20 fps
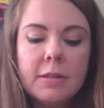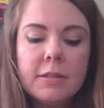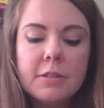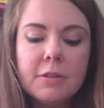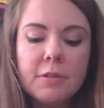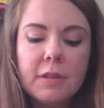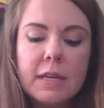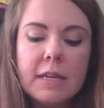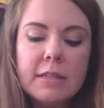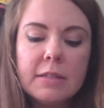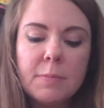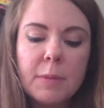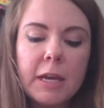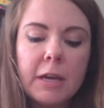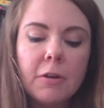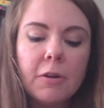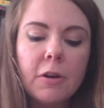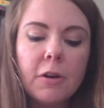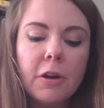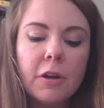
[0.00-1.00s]
So these
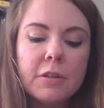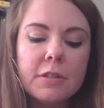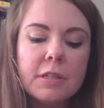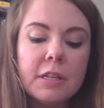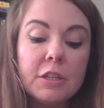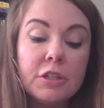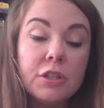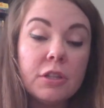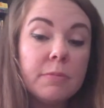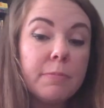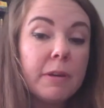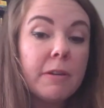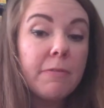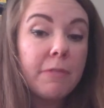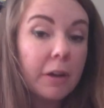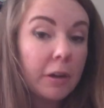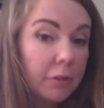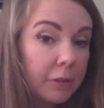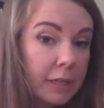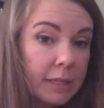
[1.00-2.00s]
maker cards, they should be
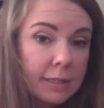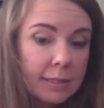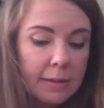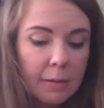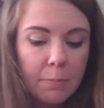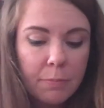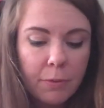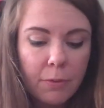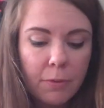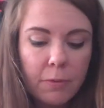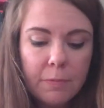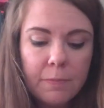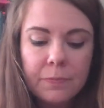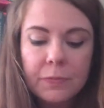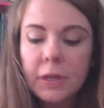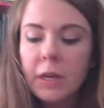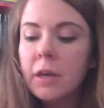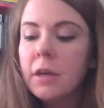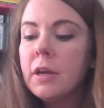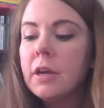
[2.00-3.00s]
fairly simple.
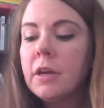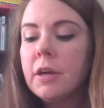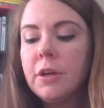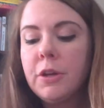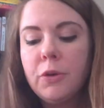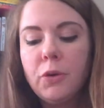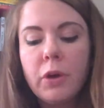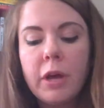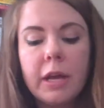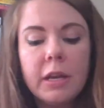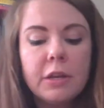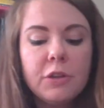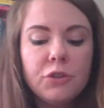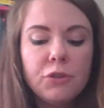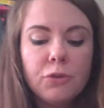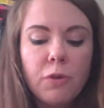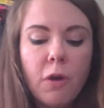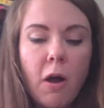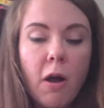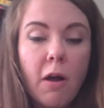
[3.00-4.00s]
You'll kind of
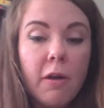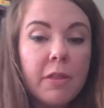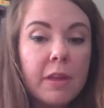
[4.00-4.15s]
draw